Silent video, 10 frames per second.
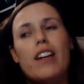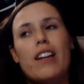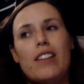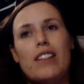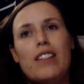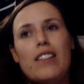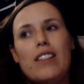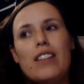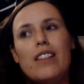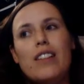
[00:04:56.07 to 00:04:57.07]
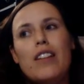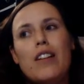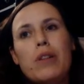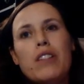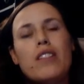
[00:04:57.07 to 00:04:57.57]
And
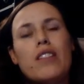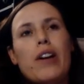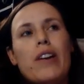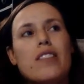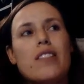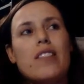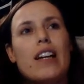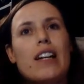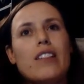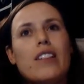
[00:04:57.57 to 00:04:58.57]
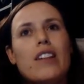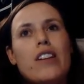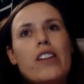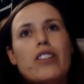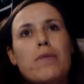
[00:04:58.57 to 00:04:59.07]
Princess Diaries in that
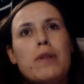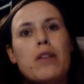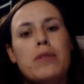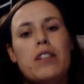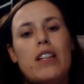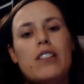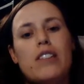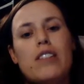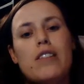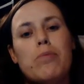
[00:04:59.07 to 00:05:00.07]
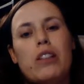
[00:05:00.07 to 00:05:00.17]
she becomes a duchess,